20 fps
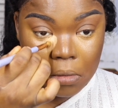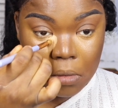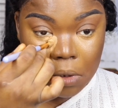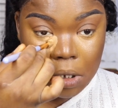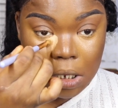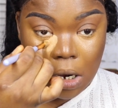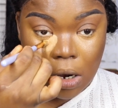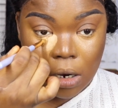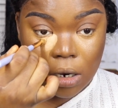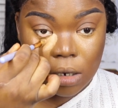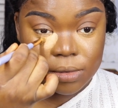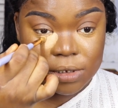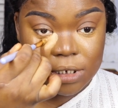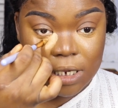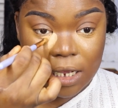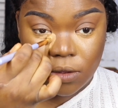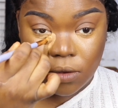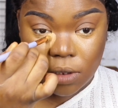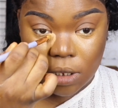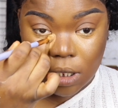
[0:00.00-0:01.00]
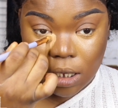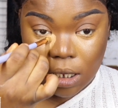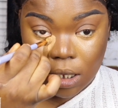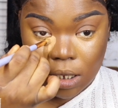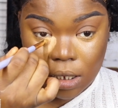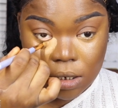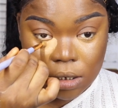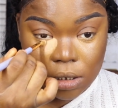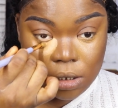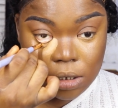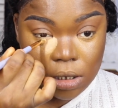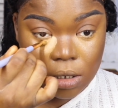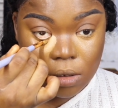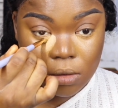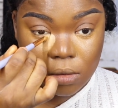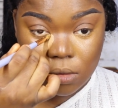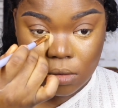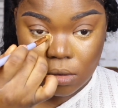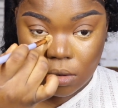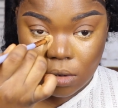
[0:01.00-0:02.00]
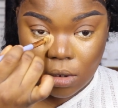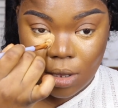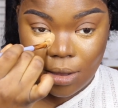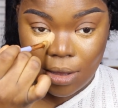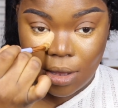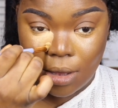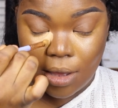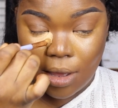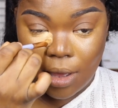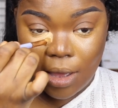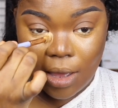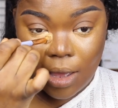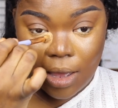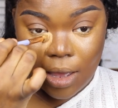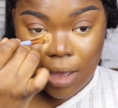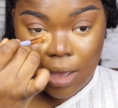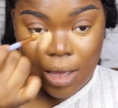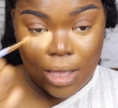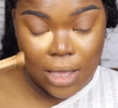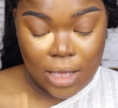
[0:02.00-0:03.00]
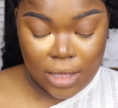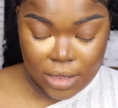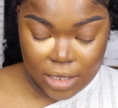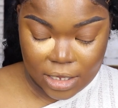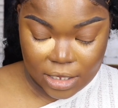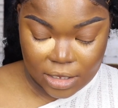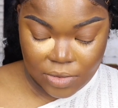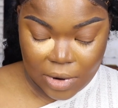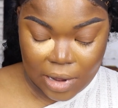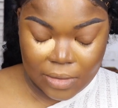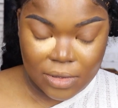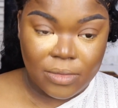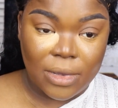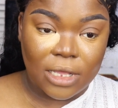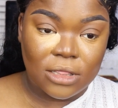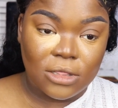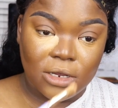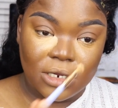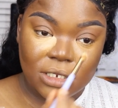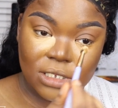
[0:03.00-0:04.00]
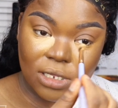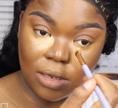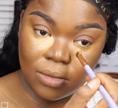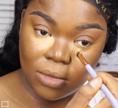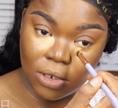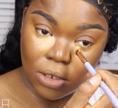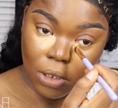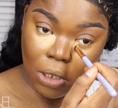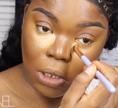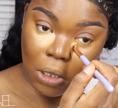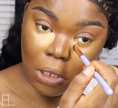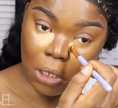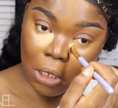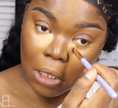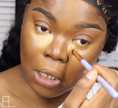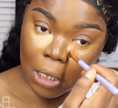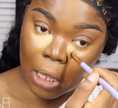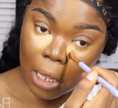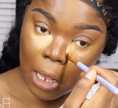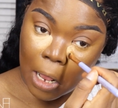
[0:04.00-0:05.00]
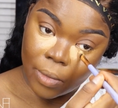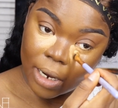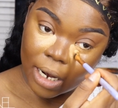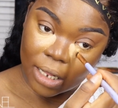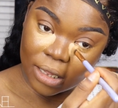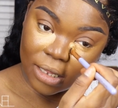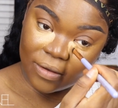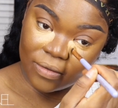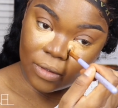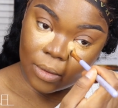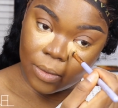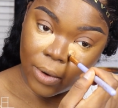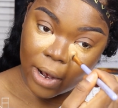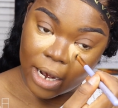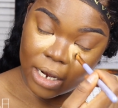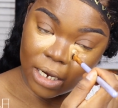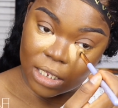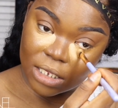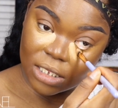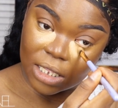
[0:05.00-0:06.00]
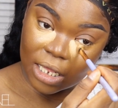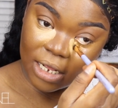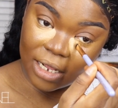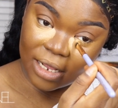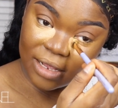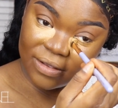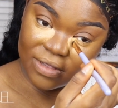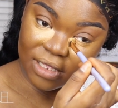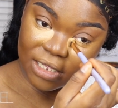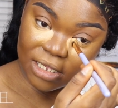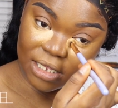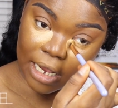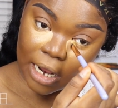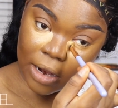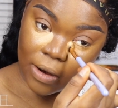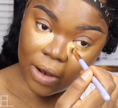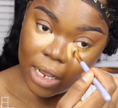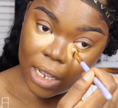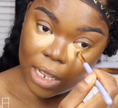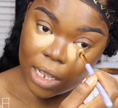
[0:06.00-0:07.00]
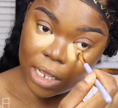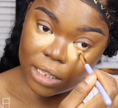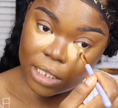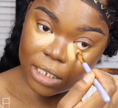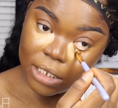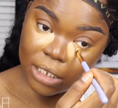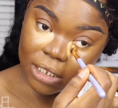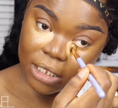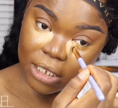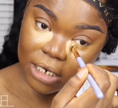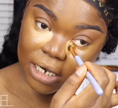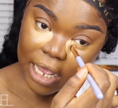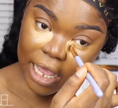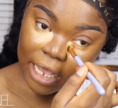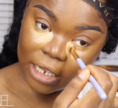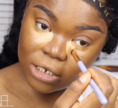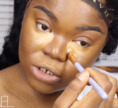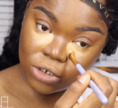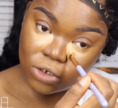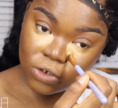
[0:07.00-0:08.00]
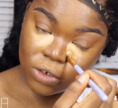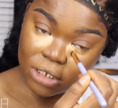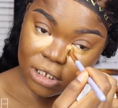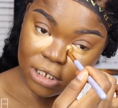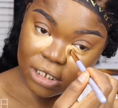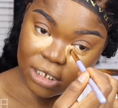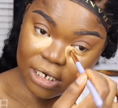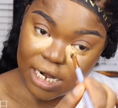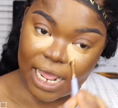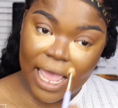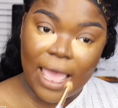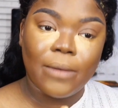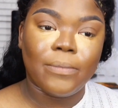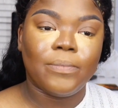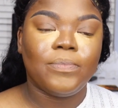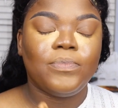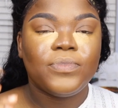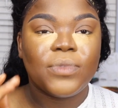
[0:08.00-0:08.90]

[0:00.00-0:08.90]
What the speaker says: it all comes together in the end. So this is probably my third time using this, but I love the brightness that it gives this area. This is an extra step